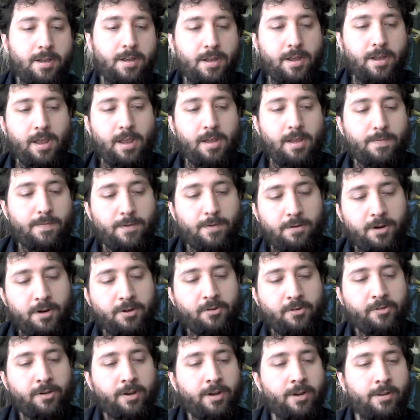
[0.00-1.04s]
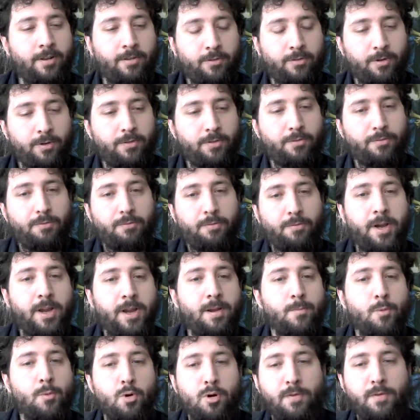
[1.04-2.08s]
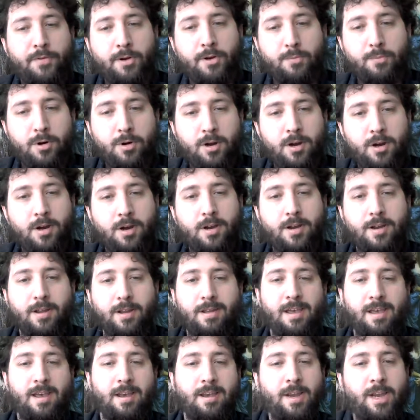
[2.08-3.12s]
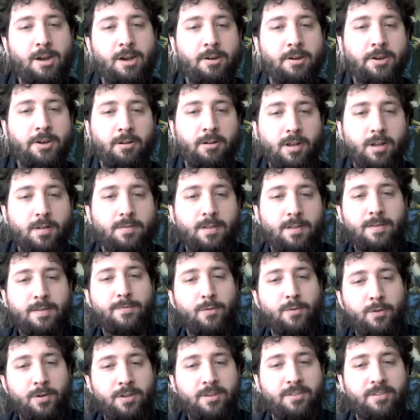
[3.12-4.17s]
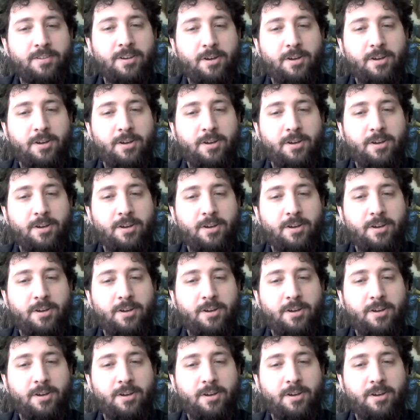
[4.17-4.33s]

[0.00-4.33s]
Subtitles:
if they're interested in sort of reading more of your work and hearing your lovely voice and your